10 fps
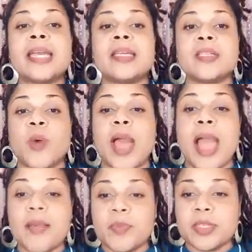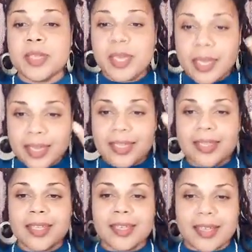is what happens in
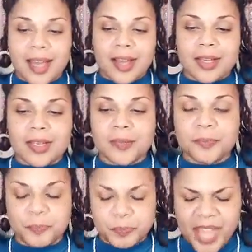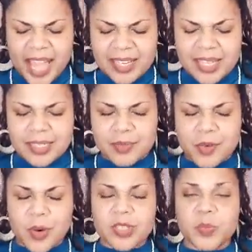the allyship course,